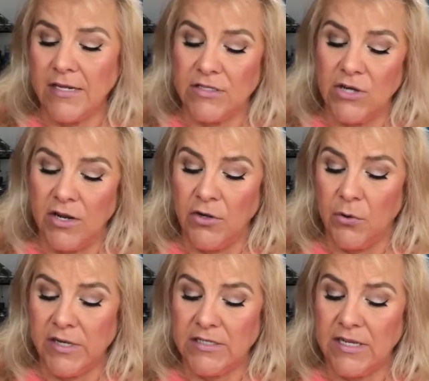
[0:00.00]
It's
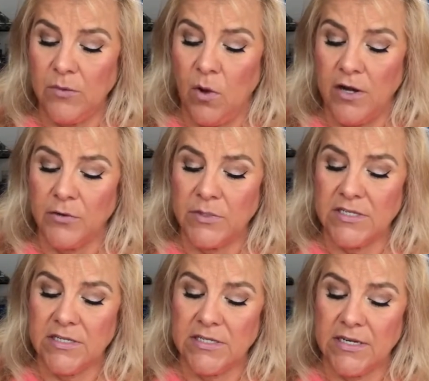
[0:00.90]
non-greasy, water
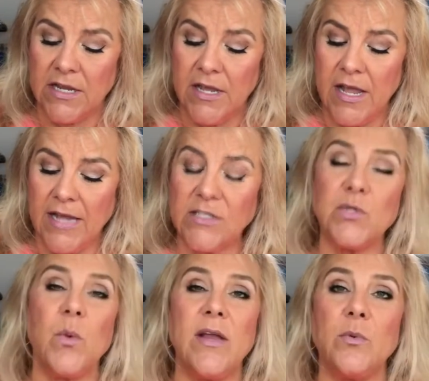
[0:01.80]
resistant, and
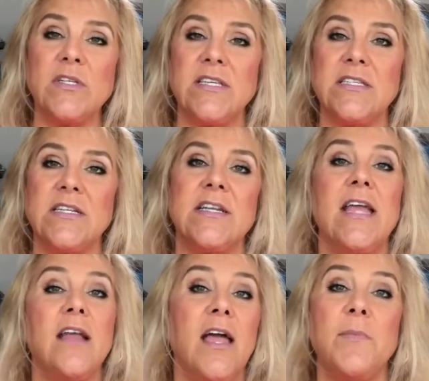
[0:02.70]
sweat resistant,
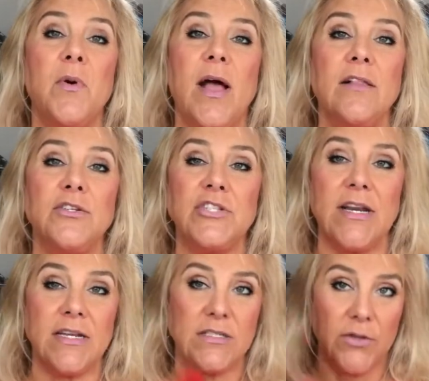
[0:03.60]
and
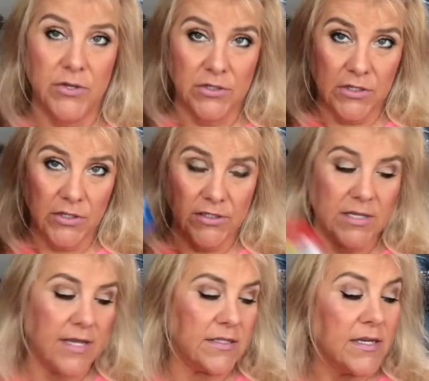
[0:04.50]
hypoallergenic. So there's a good
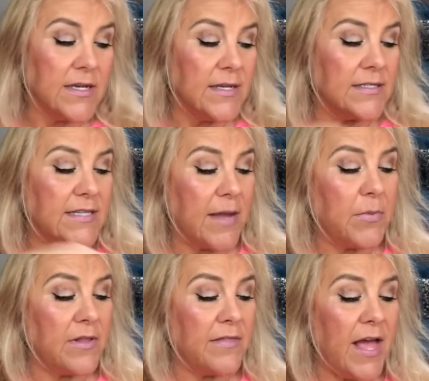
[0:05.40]
size
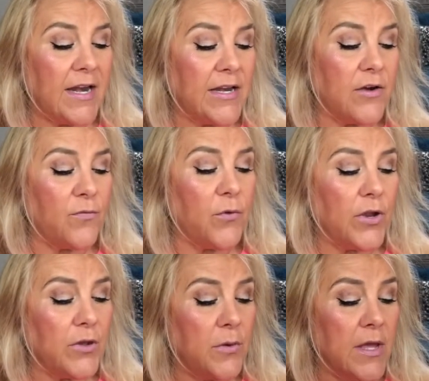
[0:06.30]
sample of that in here for
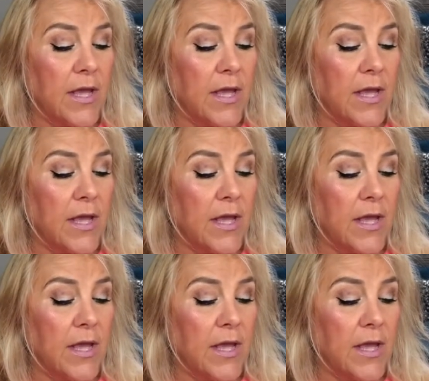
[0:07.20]
you.